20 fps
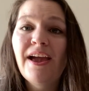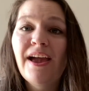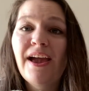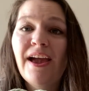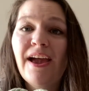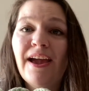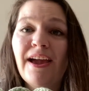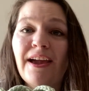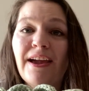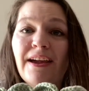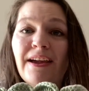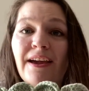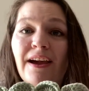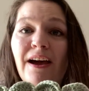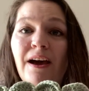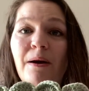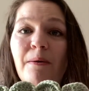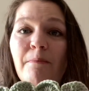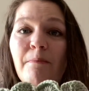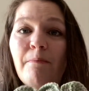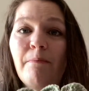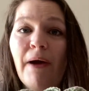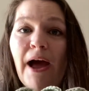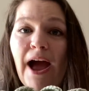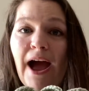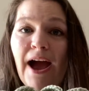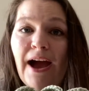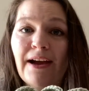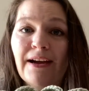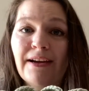a
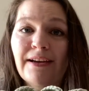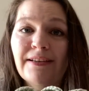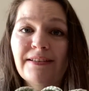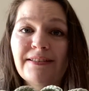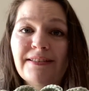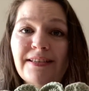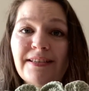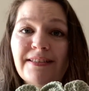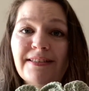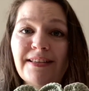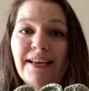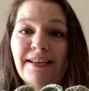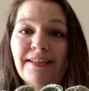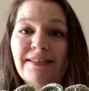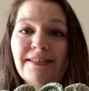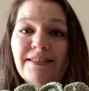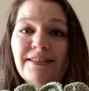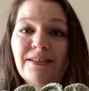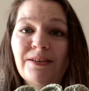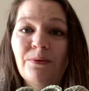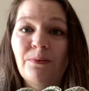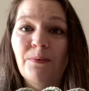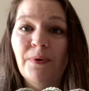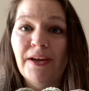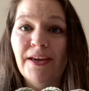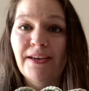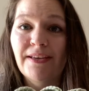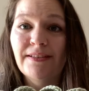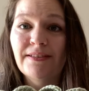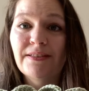bag to send to
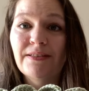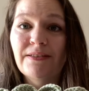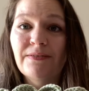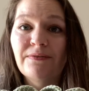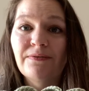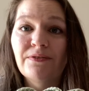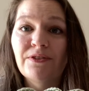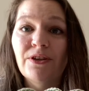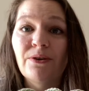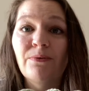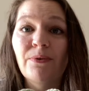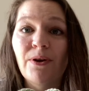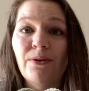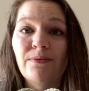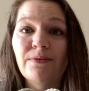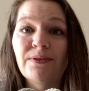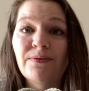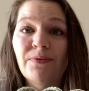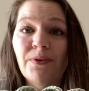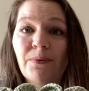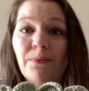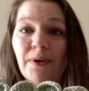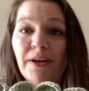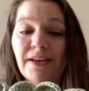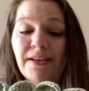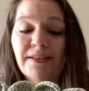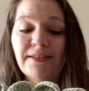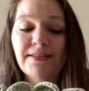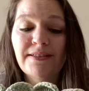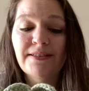Rose for
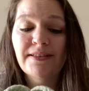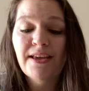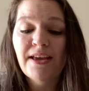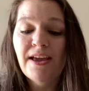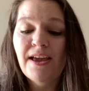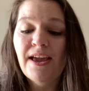wings,